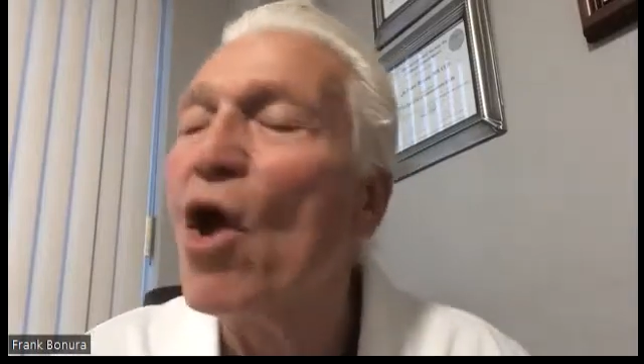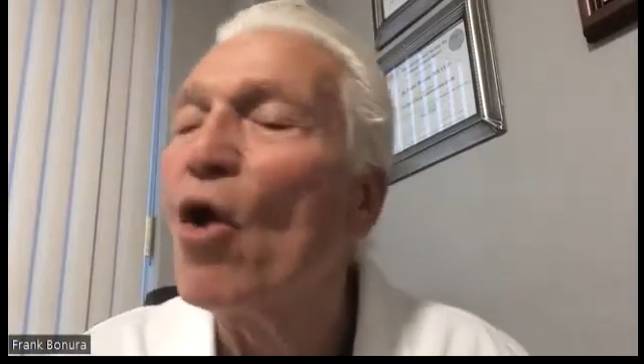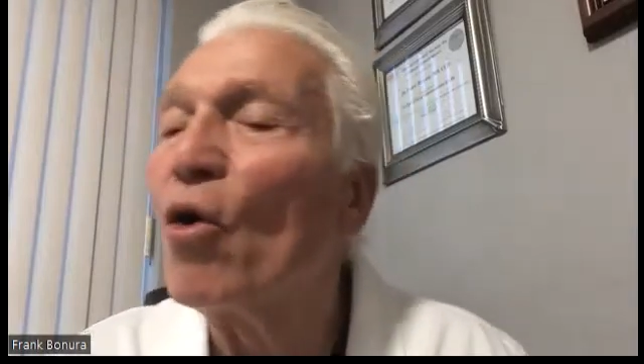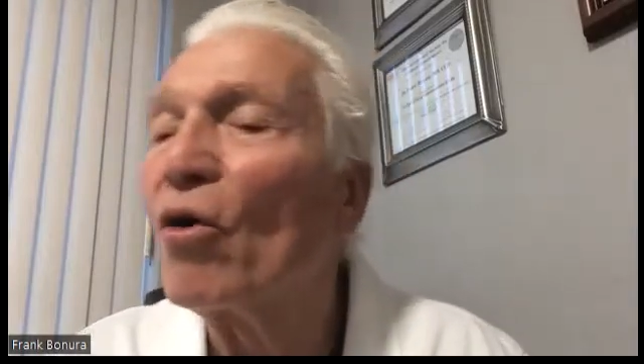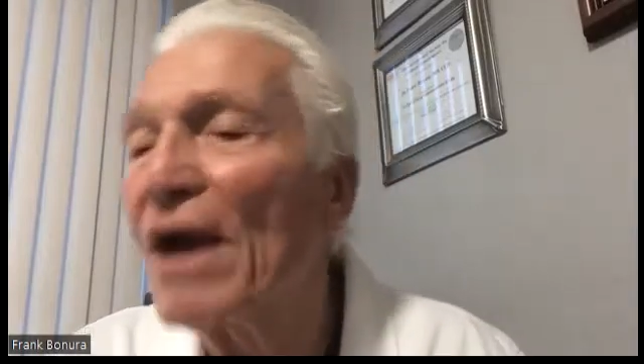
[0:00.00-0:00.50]

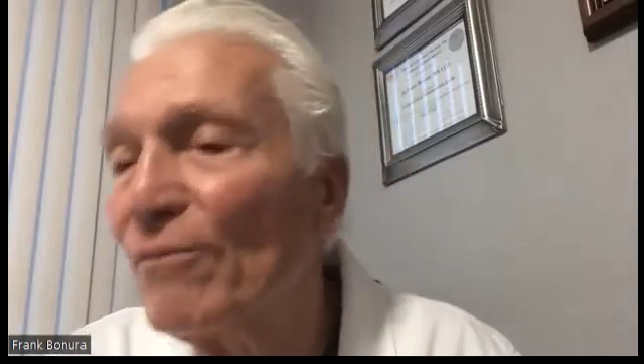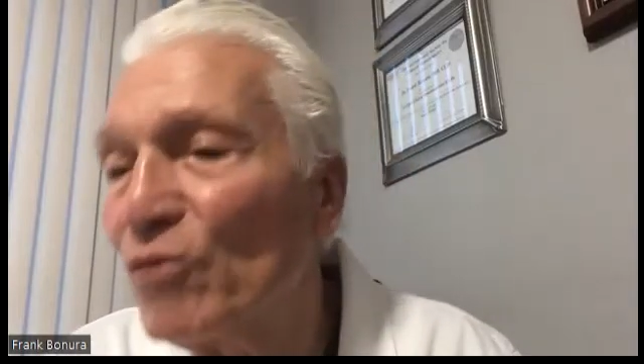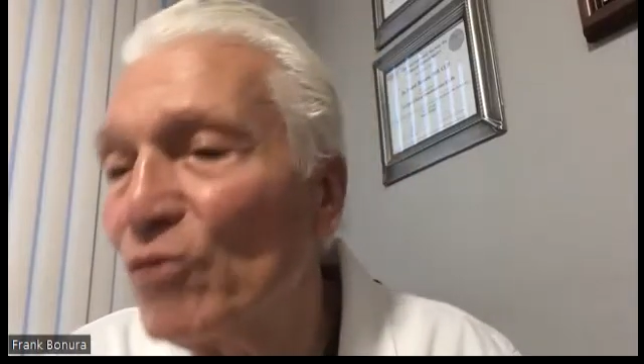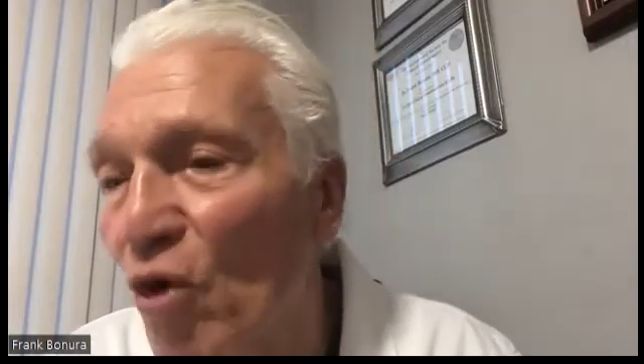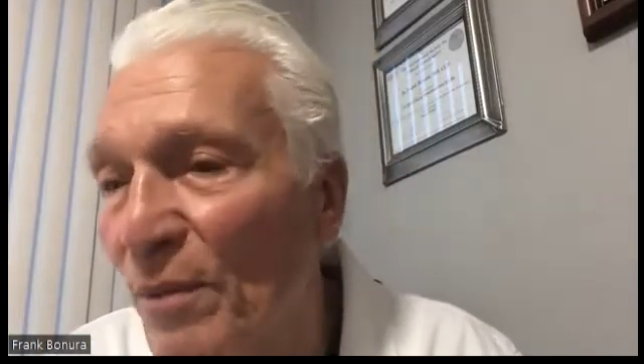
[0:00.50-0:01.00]
or
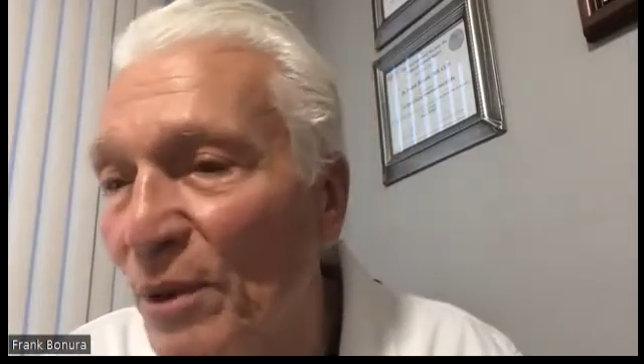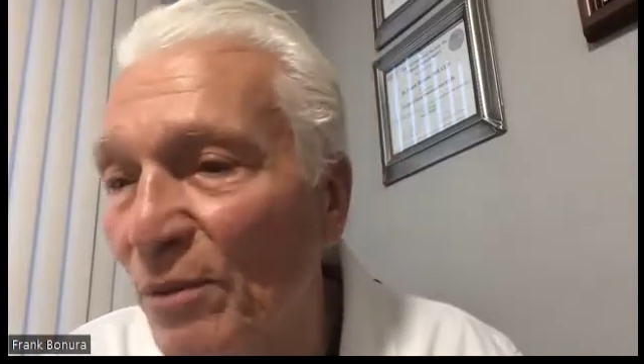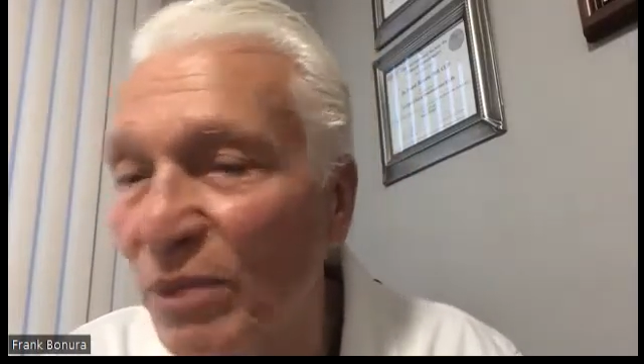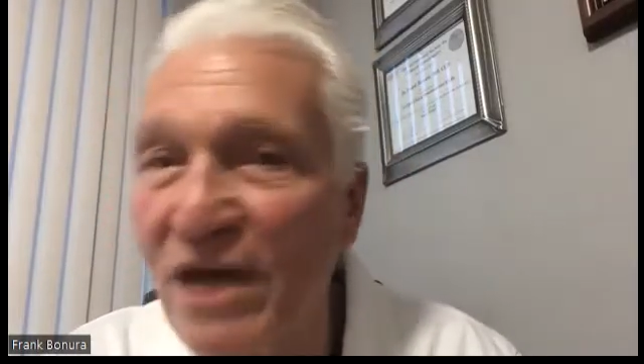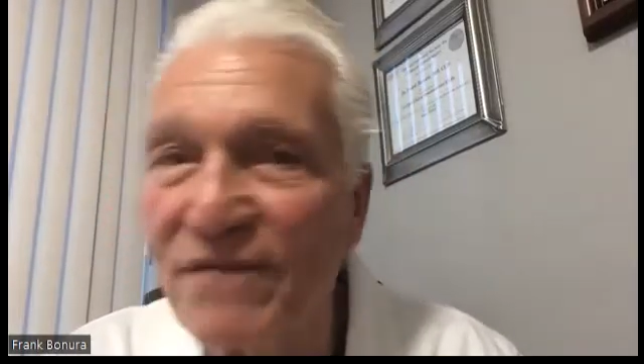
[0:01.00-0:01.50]
abnormal
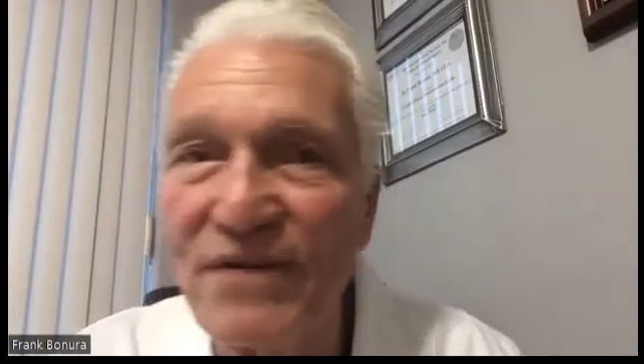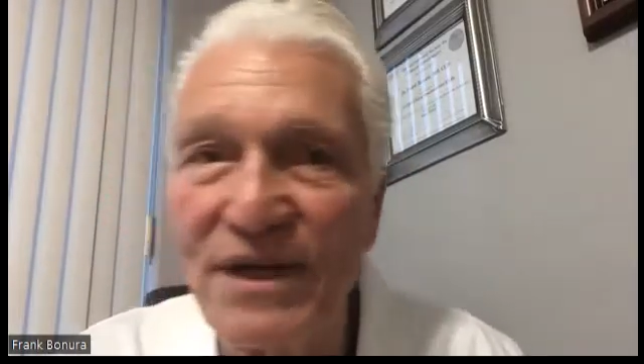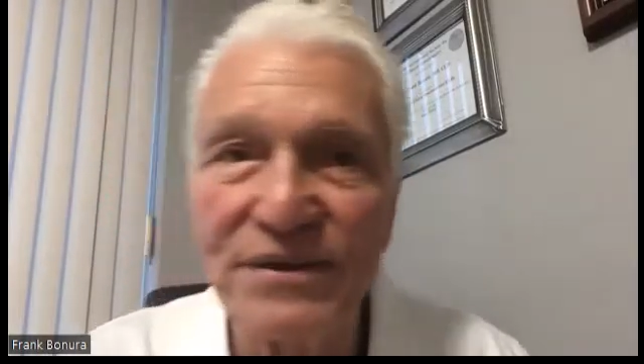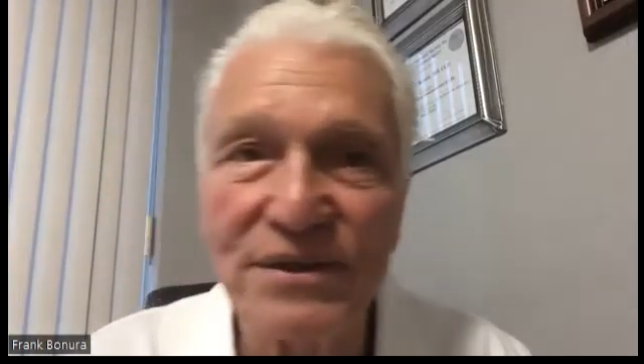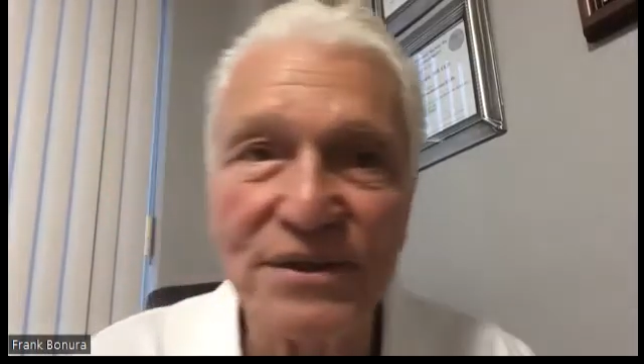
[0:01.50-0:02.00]
blood
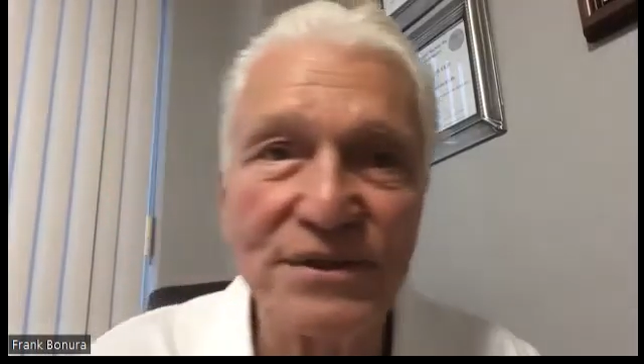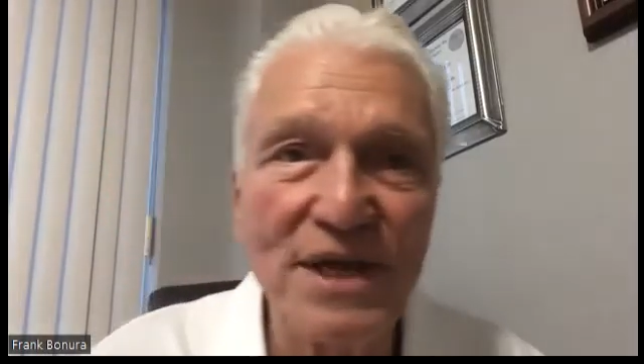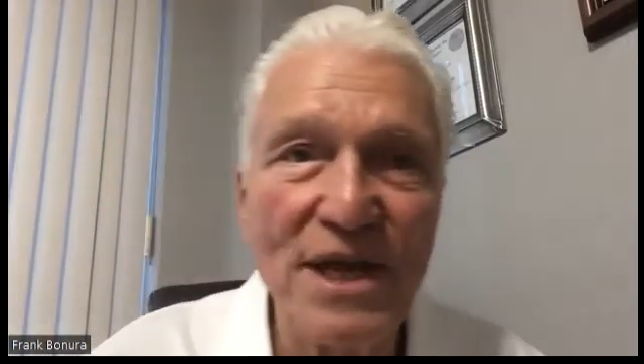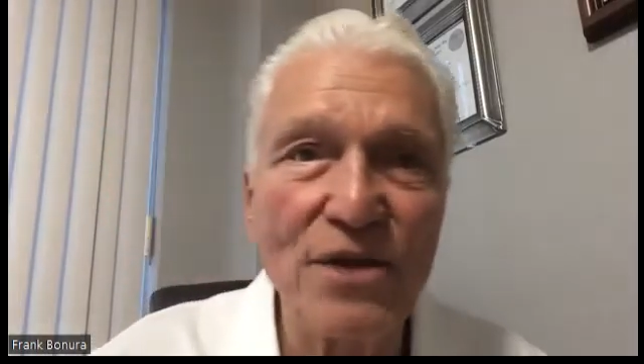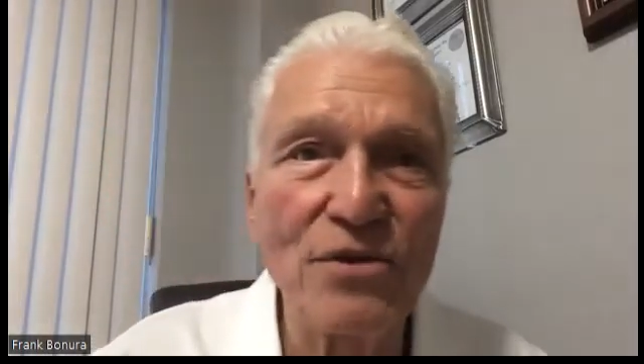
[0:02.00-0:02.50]
vessels
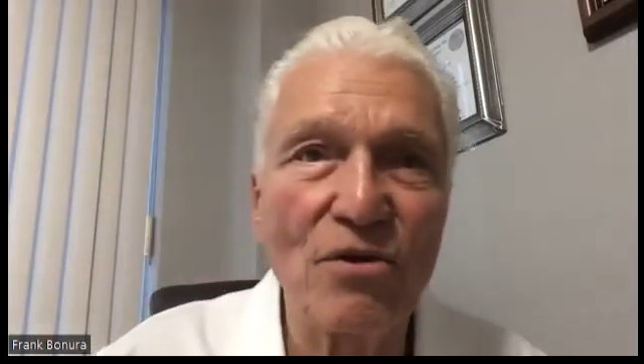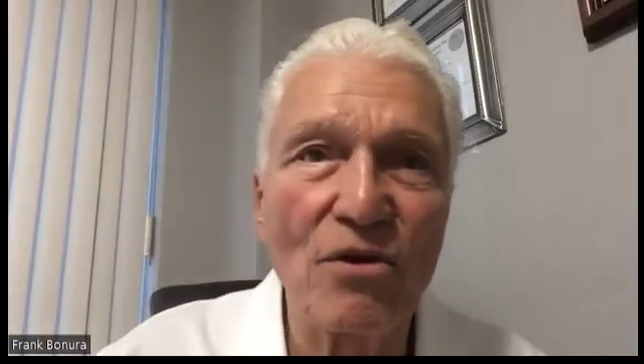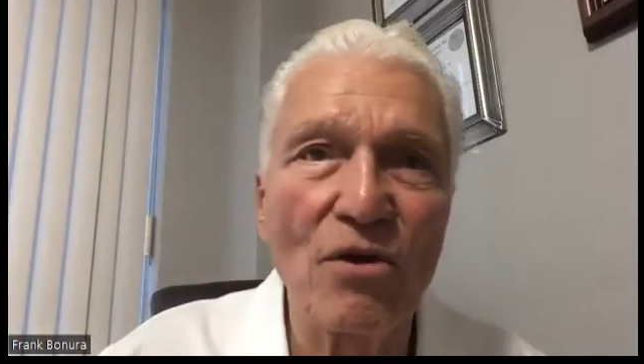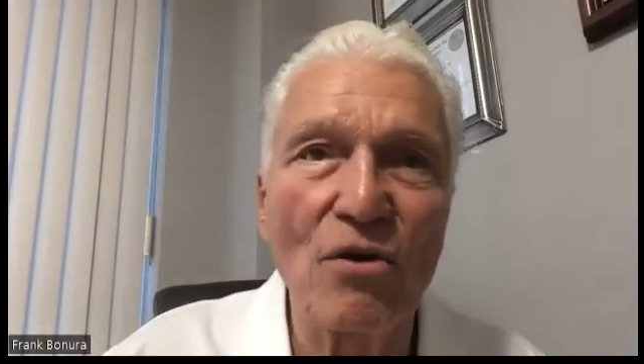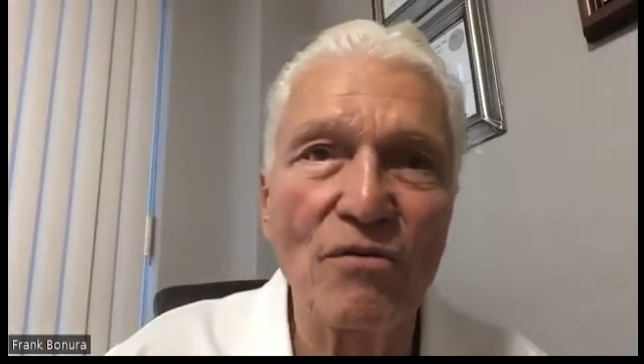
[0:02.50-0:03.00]
in your
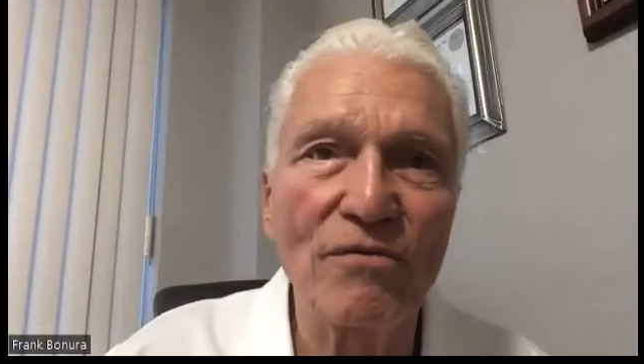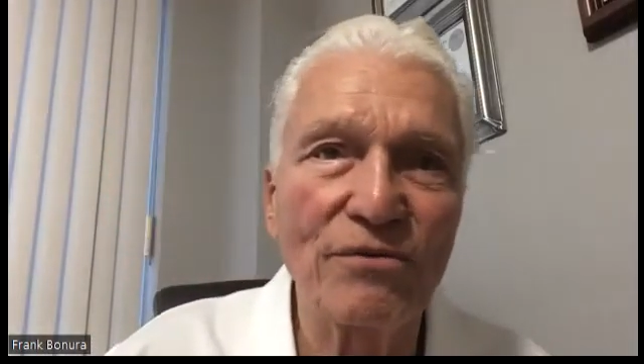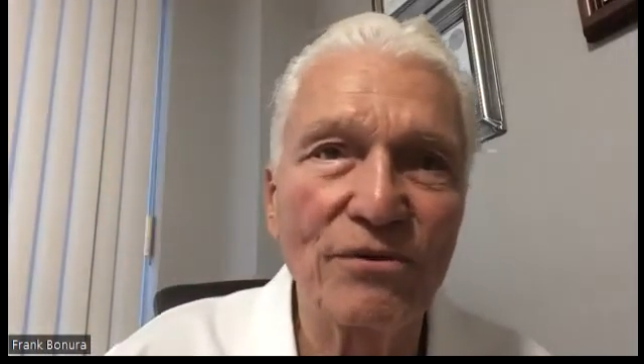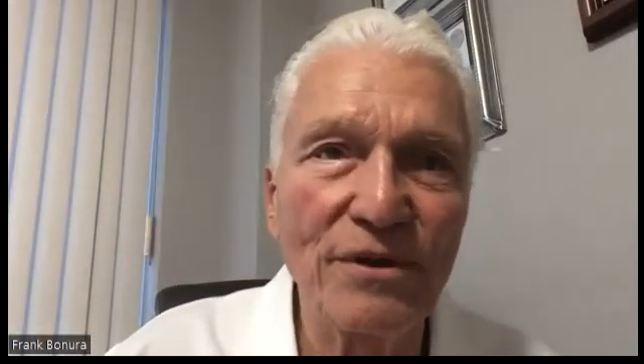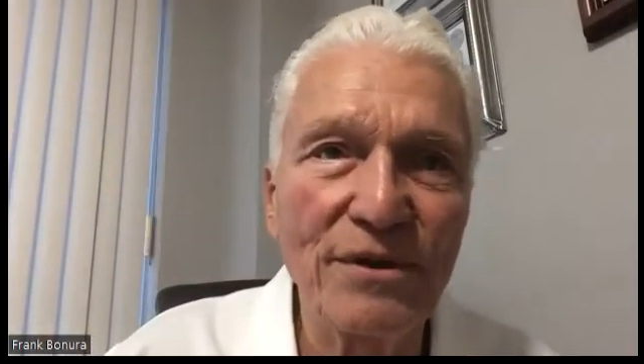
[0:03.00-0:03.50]

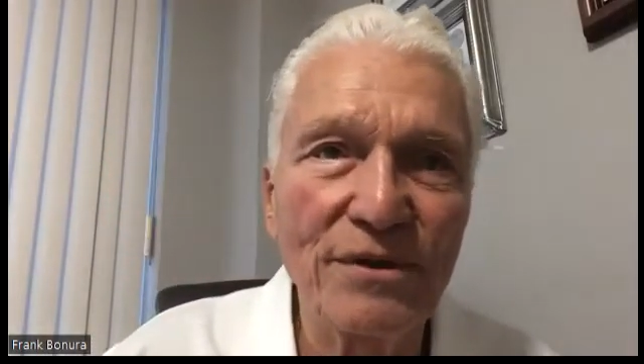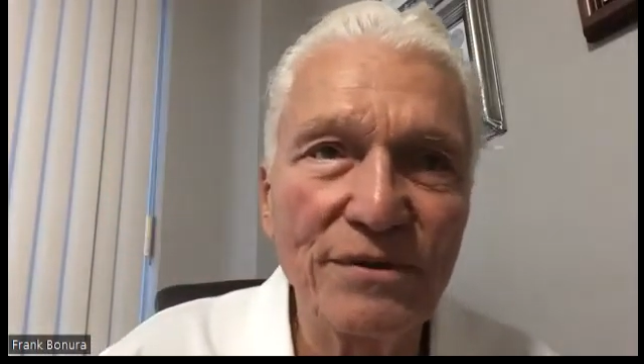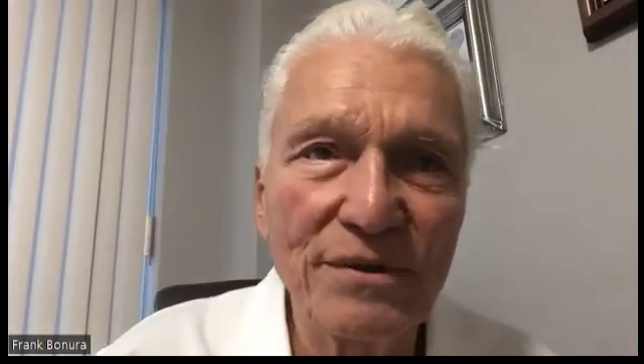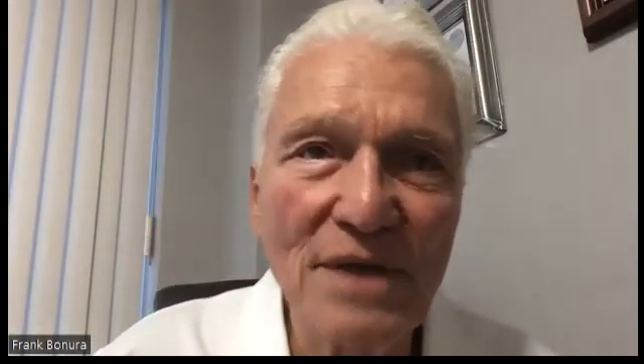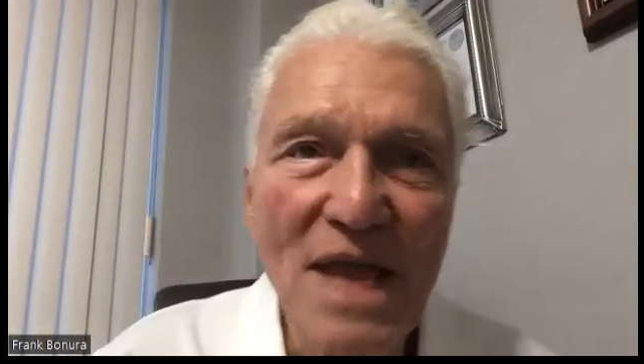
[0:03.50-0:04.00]
ovaries?